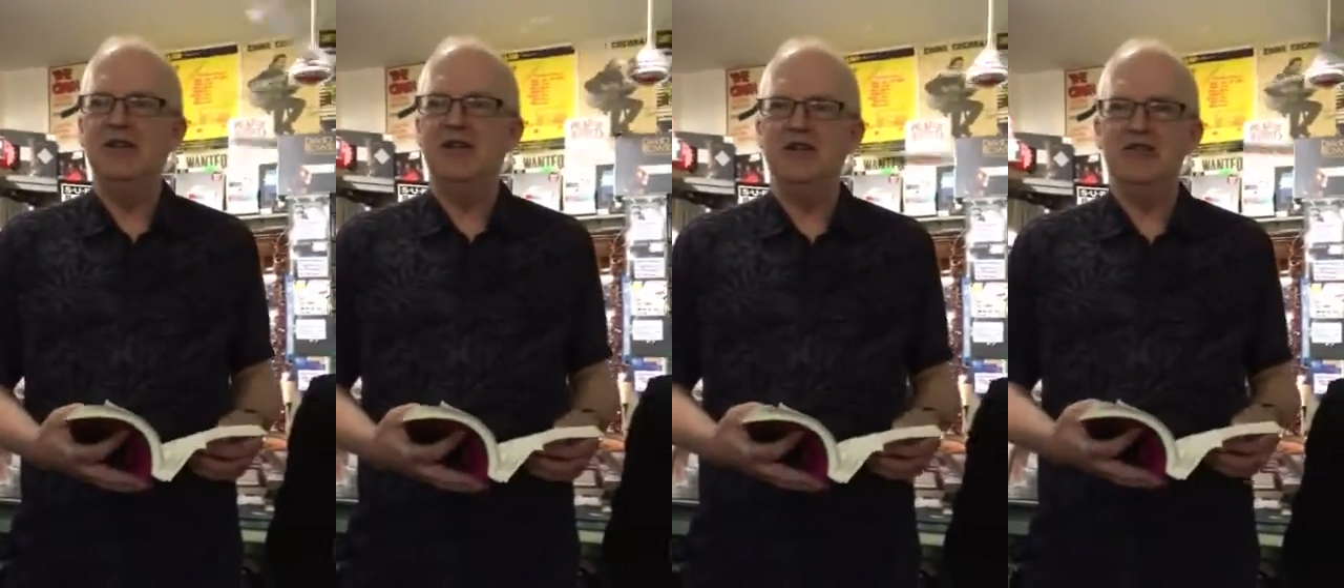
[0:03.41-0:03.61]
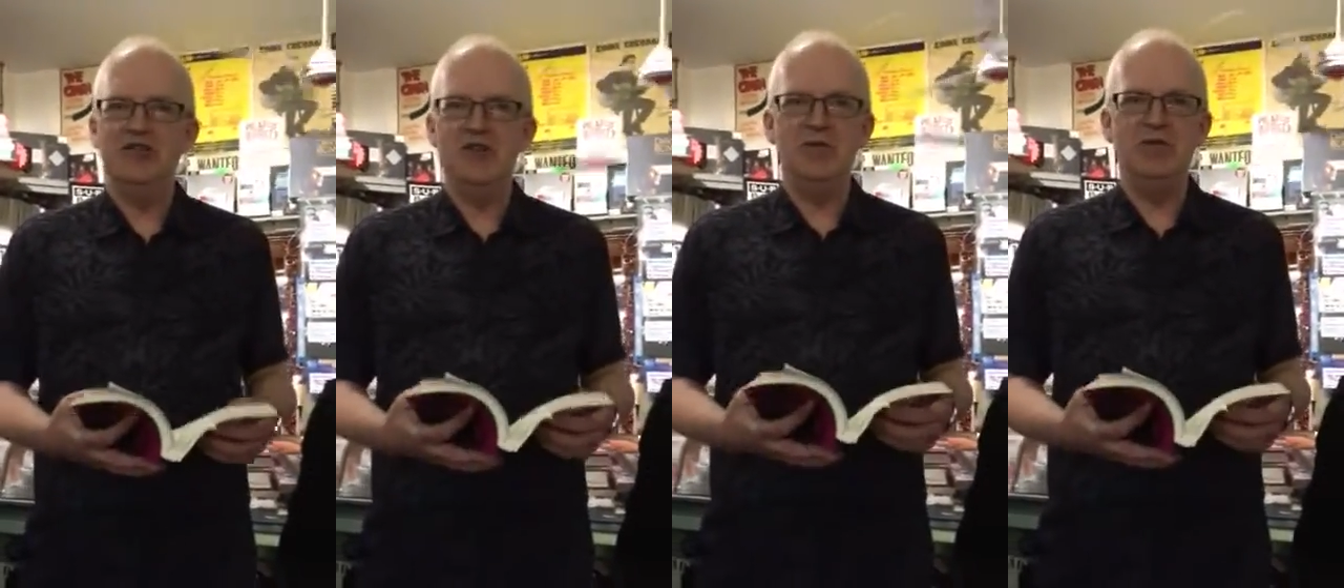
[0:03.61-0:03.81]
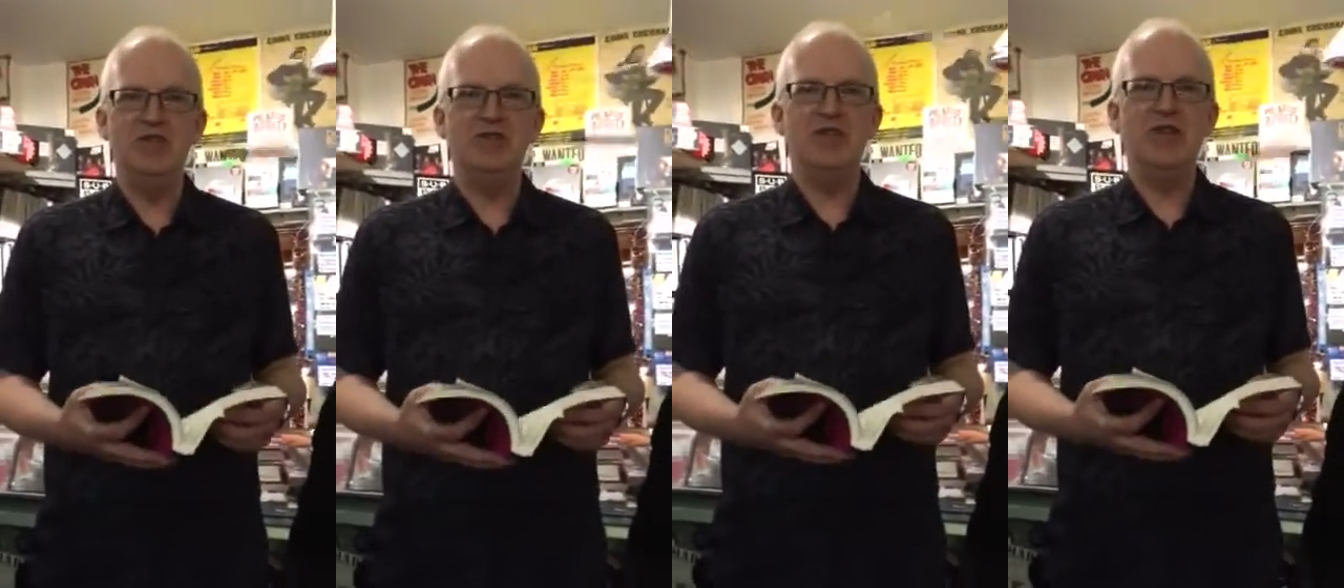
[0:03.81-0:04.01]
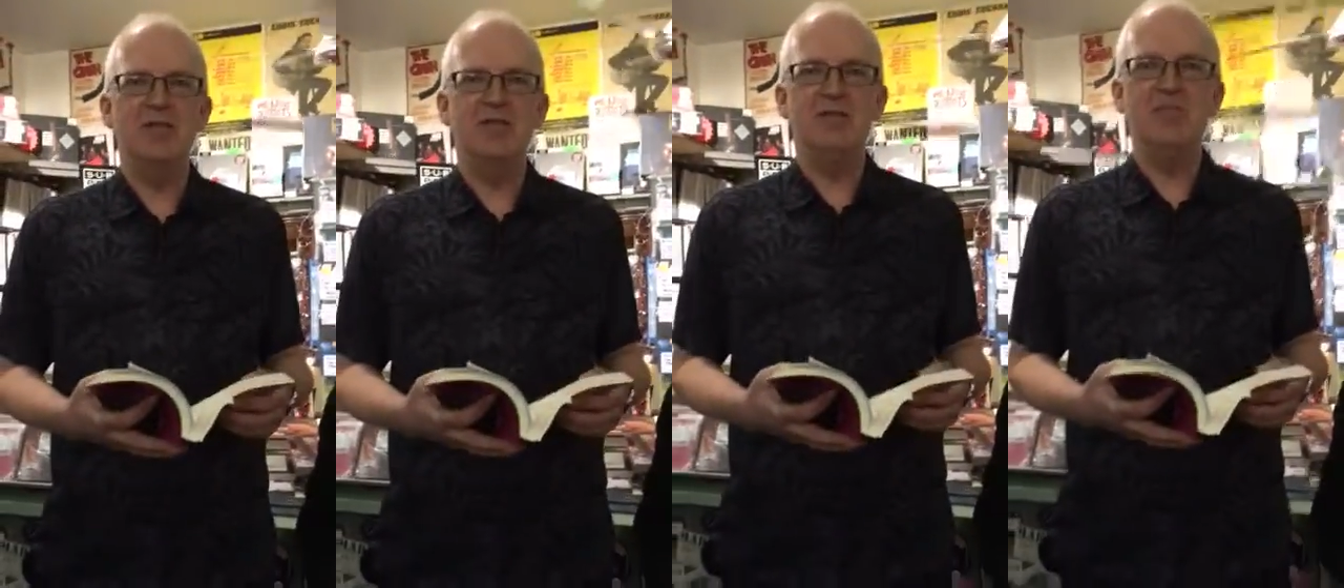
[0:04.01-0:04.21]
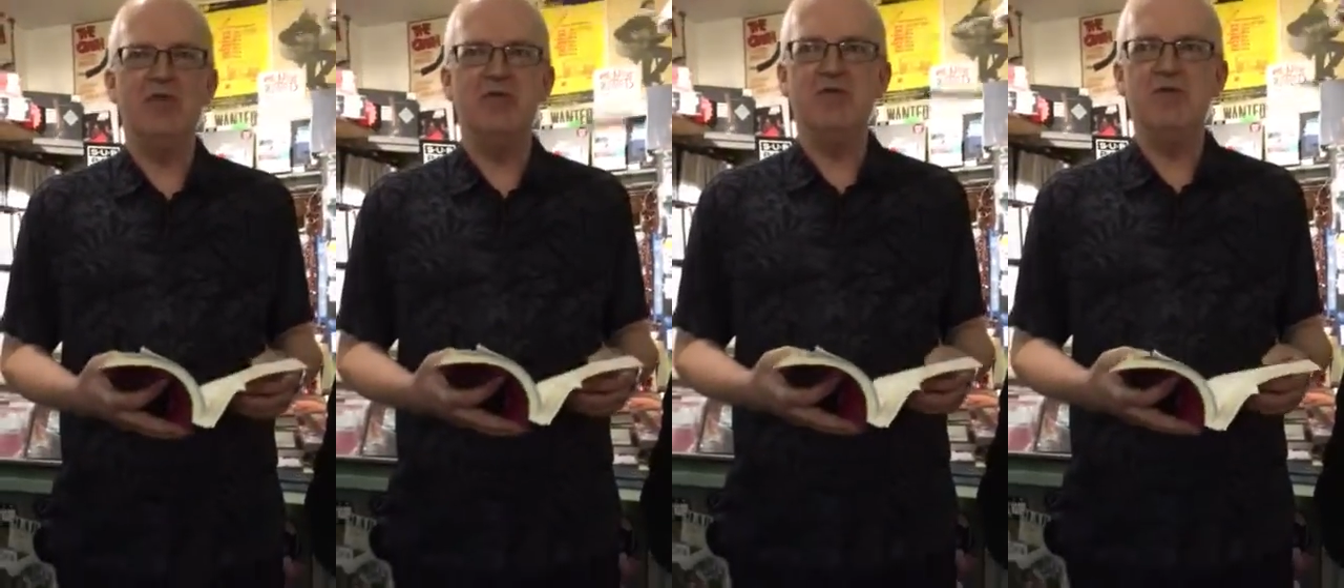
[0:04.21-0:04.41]
And somebody say,
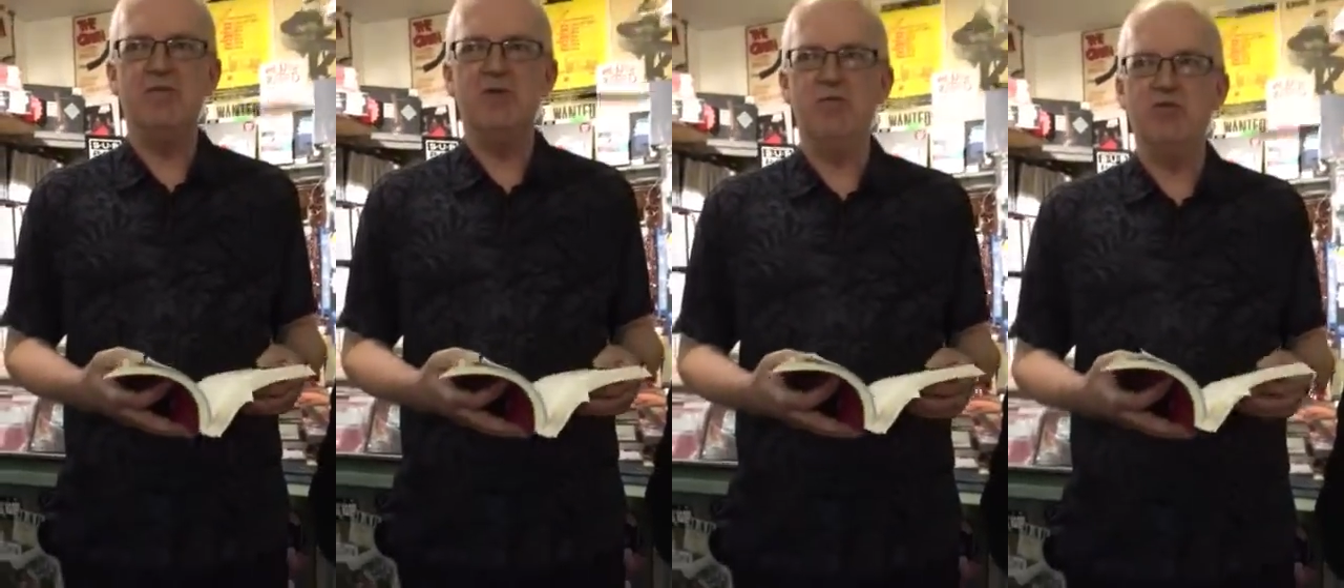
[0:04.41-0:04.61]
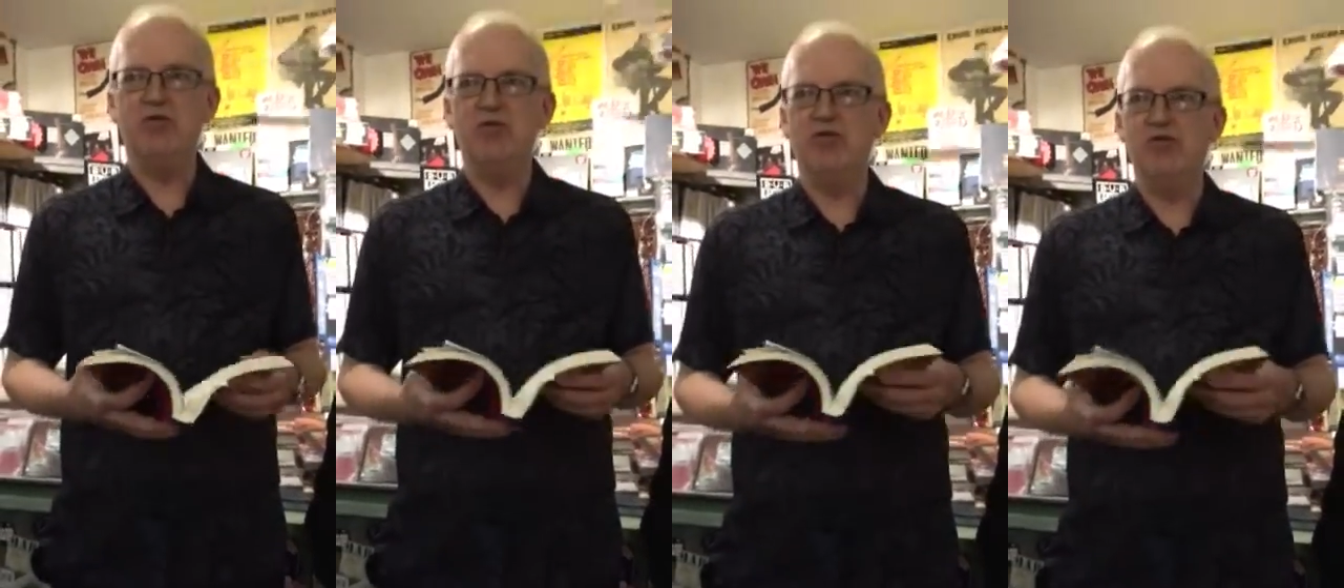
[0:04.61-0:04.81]
give it a bit more